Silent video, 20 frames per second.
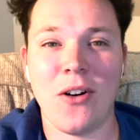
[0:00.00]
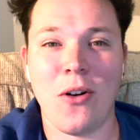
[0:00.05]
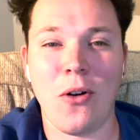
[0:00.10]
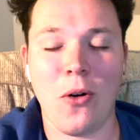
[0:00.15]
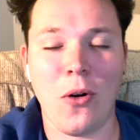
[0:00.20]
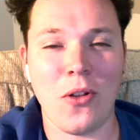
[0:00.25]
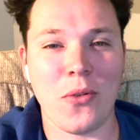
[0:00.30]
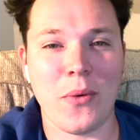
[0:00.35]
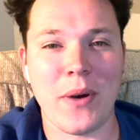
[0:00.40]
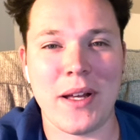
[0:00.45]

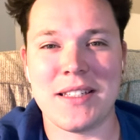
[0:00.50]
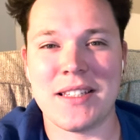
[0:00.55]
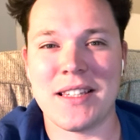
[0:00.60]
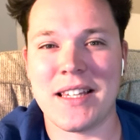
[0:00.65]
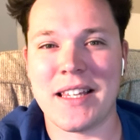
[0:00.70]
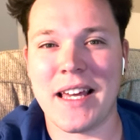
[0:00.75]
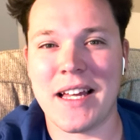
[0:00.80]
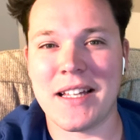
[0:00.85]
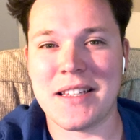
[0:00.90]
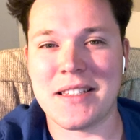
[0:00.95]
all the way to
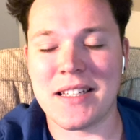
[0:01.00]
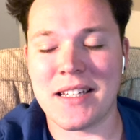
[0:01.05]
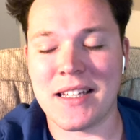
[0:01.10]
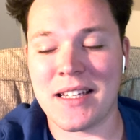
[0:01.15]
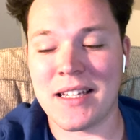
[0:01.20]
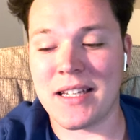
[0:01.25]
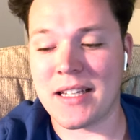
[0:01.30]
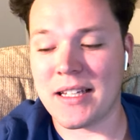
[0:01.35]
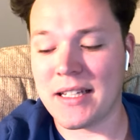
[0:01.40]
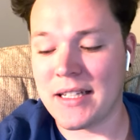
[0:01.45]
the end
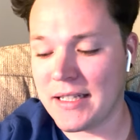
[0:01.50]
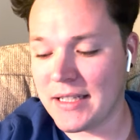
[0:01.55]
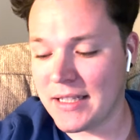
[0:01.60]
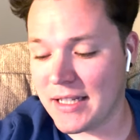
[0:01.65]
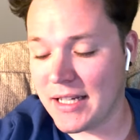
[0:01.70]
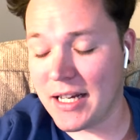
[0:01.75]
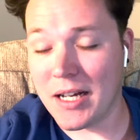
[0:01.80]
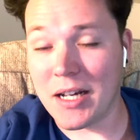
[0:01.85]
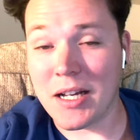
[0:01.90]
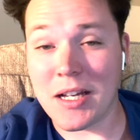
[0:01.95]
here.
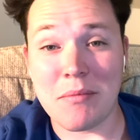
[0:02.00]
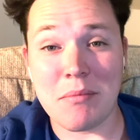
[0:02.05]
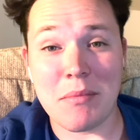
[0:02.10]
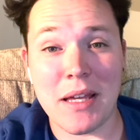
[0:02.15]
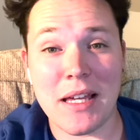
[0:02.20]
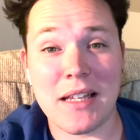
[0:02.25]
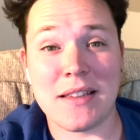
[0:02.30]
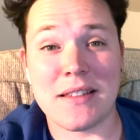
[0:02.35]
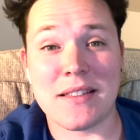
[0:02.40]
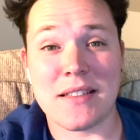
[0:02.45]
Uh, it
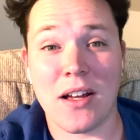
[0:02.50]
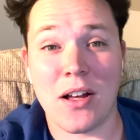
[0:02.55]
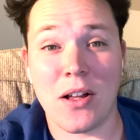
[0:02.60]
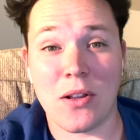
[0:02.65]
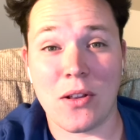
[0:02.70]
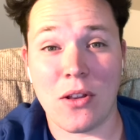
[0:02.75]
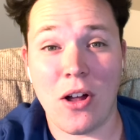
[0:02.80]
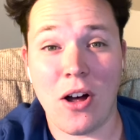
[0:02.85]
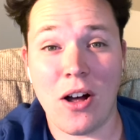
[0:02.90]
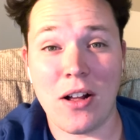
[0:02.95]
means a
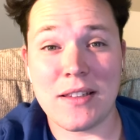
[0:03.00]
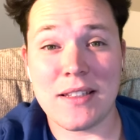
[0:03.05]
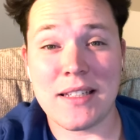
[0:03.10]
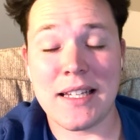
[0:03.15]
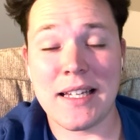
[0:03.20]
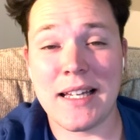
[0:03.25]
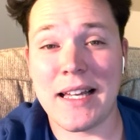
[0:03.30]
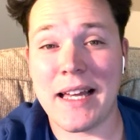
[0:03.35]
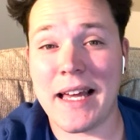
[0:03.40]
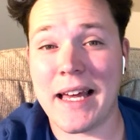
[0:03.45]
lot,
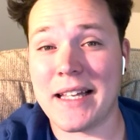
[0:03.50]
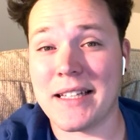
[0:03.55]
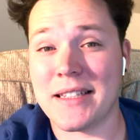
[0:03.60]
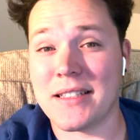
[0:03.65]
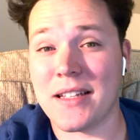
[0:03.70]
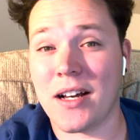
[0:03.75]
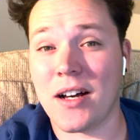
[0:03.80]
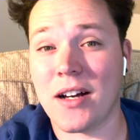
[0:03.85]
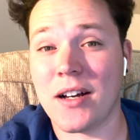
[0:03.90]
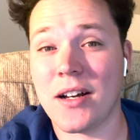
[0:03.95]
and
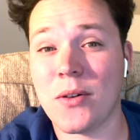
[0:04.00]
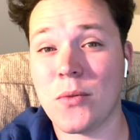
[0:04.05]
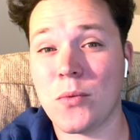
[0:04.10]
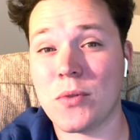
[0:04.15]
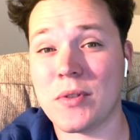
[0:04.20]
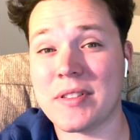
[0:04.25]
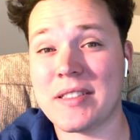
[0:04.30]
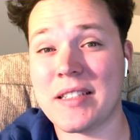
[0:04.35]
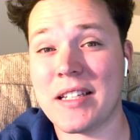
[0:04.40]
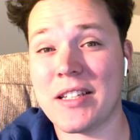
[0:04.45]
uh,
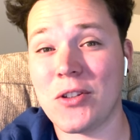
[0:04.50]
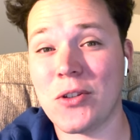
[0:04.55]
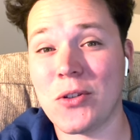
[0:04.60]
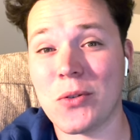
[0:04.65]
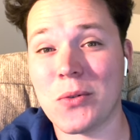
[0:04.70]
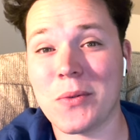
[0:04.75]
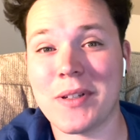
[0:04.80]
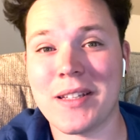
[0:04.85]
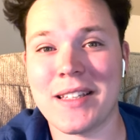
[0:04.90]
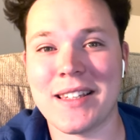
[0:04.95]
we'll see you
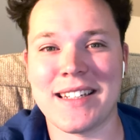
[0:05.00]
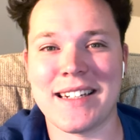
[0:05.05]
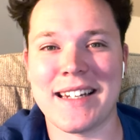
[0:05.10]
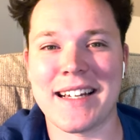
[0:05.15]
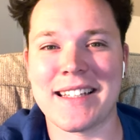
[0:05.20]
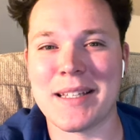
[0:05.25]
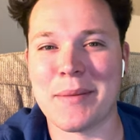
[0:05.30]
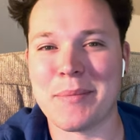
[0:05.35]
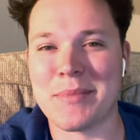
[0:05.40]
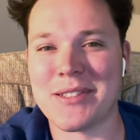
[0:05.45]
in the
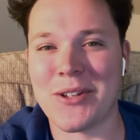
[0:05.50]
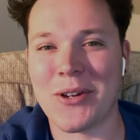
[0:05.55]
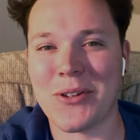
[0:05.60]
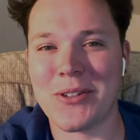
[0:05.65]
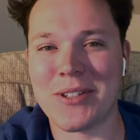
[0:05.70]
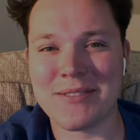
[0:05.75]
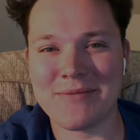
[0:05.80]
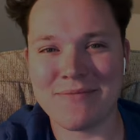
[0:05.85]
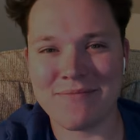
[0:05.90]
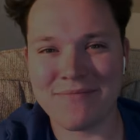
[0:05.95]
next
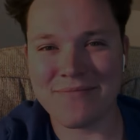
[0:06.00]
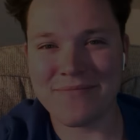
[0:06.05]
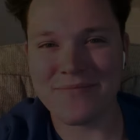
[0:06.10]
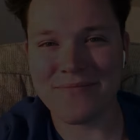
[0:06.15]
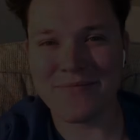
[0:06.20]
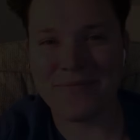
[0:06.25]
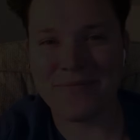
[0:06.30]
episode.